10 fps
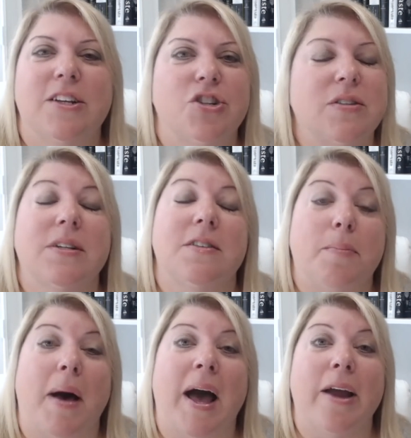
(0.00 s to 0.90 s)
just
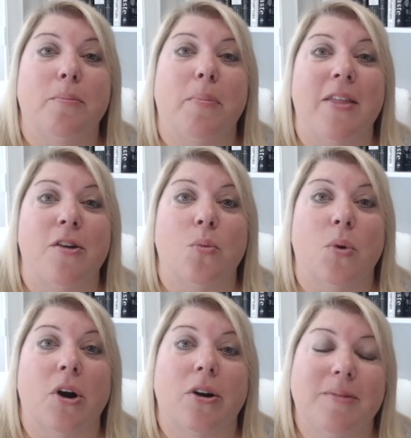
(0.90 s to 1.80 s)
inspired by their
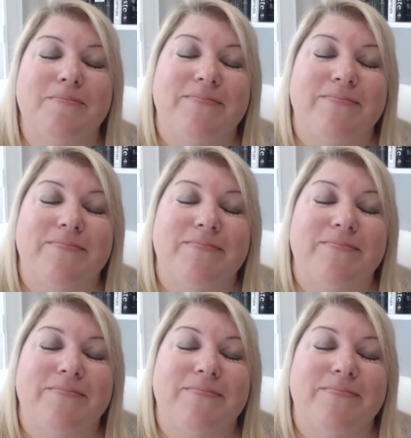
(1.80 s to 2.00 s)
work.